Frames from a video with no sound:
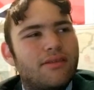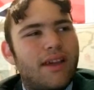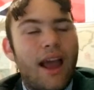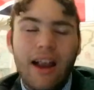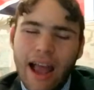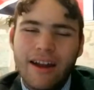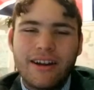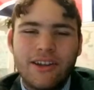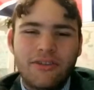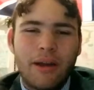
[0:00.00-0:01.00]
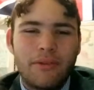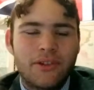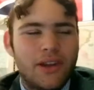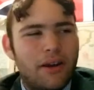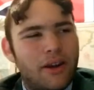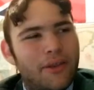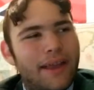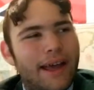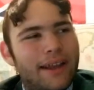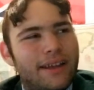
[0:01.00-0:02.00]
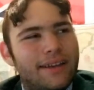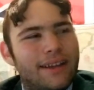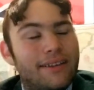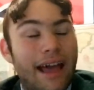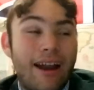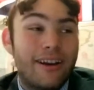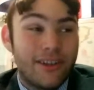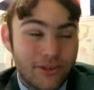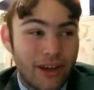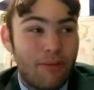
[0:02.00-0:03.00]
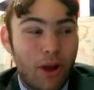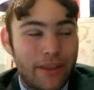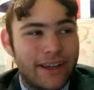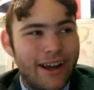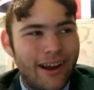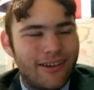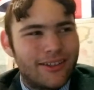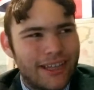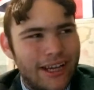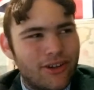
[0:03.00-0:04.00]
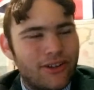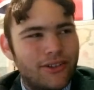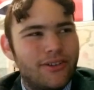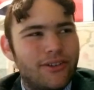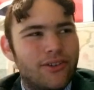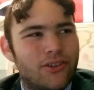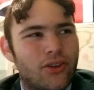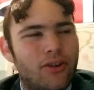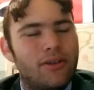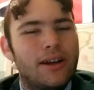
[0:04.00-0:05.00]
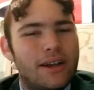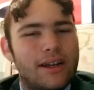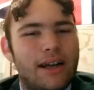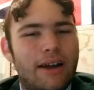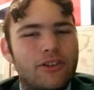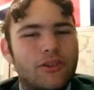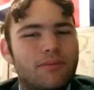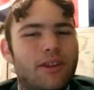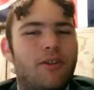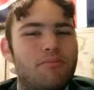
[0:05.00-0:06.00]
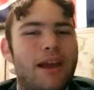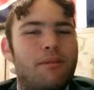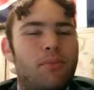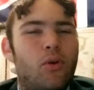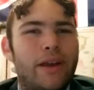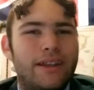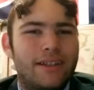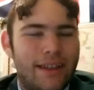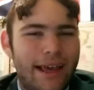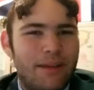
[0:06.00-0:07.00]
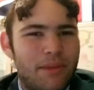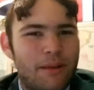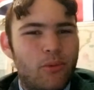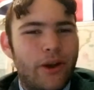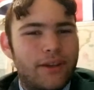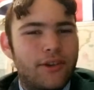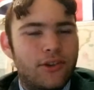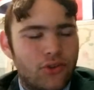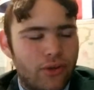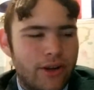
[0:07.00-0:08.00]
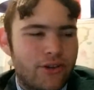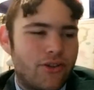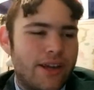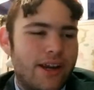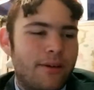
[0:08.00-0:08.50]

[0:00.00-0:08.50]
I, I already described the scenario on that end, and I already described why the characterization is good, so... I'll just, you know, make point to that, make point to the structure there.